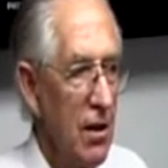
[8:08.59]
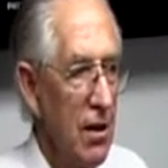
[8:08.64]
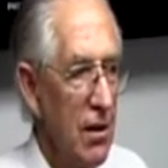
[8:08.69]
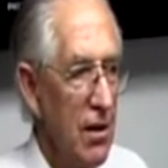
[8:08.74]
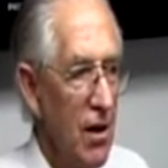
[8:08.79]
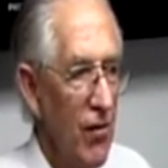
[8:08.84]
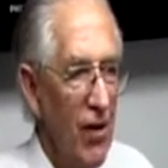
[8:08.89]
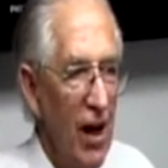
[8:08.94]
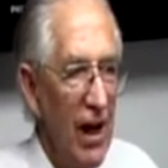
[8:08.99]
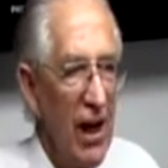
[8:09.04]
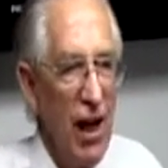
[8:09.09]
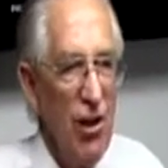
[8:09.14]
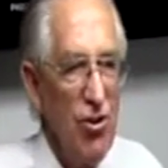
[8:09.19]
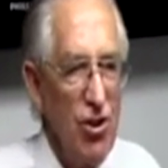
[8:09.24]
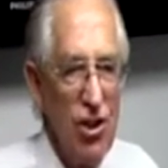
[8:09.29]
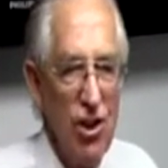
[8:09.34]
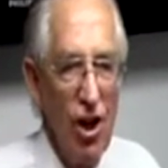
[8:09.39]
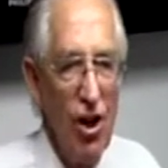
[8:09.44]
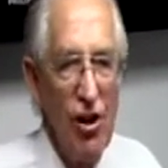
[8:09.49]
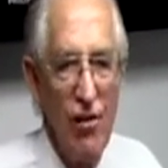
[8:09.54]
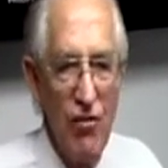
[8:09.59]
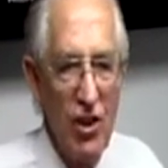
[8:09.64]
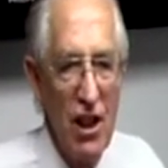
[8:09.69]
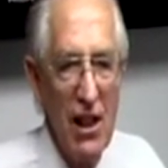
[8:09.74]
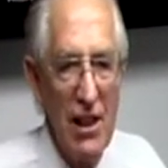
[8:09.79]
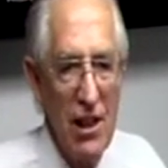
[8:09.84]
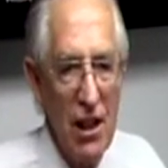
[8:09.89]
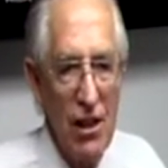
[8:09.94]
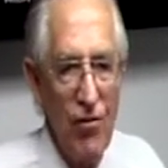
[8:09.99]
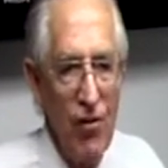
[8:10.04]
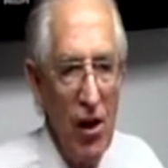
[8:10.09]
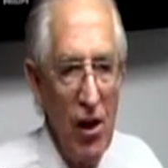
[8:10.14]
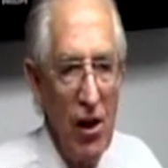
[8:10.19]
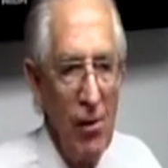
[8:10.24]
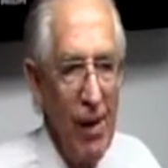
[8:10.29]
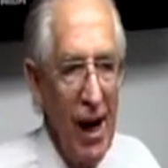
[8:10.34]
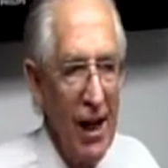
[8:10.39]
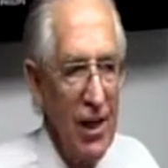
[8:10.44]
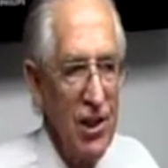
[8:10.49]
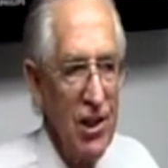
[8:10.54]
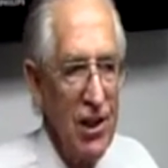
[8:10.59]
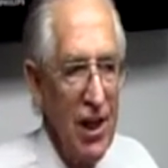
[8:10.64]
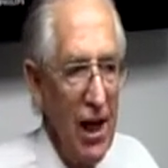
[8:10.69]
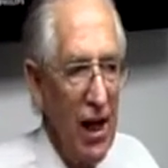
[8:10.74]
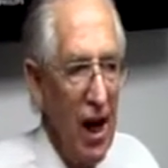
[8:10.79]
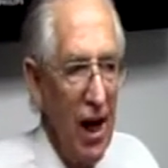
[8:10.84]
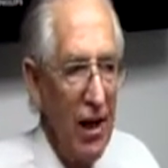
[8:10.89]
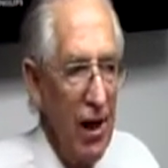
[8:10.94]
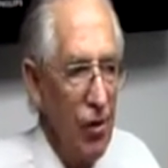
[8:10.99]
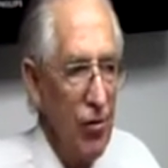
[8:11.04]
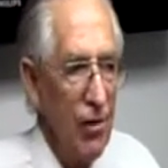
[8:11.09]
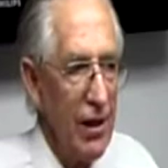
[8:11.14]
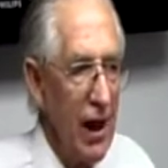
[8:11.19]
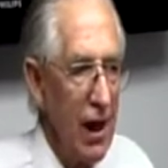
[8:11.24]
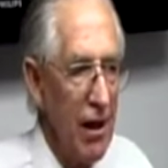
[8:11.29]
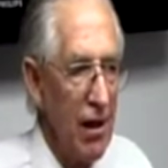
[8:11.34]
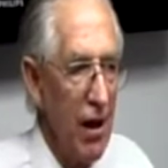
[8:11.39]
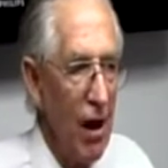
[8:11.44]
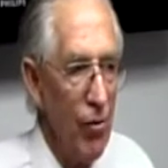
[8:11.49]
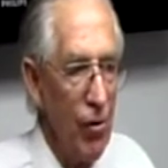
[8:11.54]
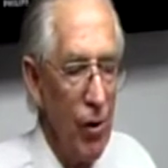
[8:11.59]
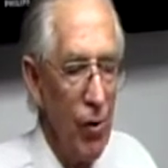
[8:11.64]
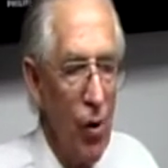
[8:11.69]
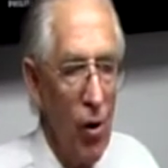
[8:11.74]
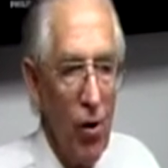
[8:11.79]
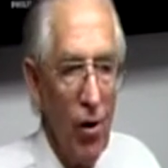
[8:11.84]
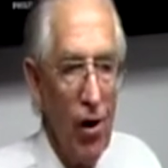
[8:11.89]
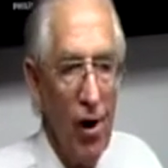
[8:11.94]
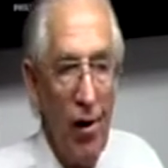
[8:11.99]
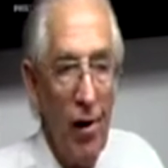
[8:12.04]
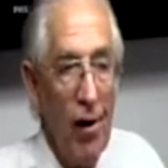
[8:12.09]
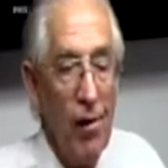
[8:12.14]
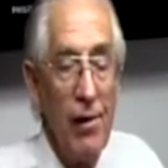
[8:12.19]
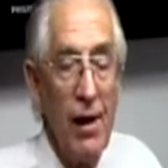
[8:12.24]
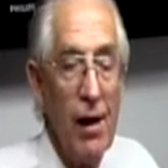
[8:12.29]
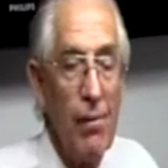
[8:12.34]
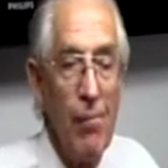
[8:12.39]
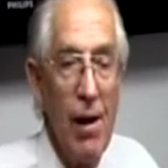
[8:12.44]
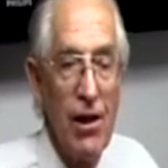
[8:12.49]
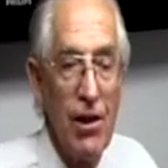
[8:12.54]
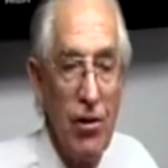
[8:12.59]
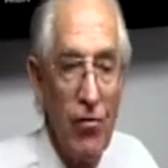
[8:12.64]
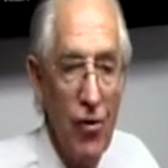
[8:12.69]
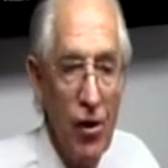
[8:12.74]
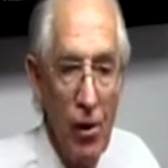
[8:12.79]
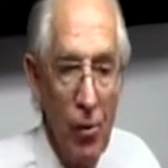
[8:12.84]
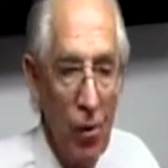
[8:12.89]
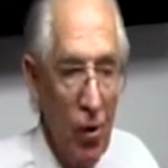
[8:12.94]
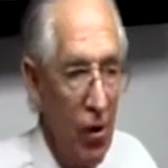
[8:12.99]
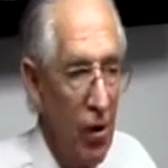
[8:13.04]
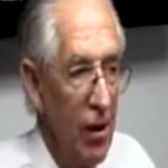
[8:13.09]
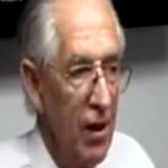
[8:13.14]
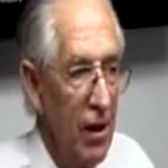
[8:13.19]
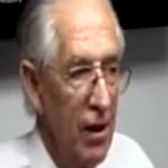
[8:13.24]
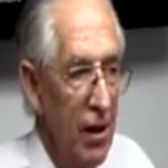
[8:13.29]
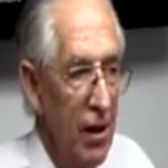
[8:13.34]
So if I don't serve Jesus very much, then I don't get a reward or I don't get much of a reward.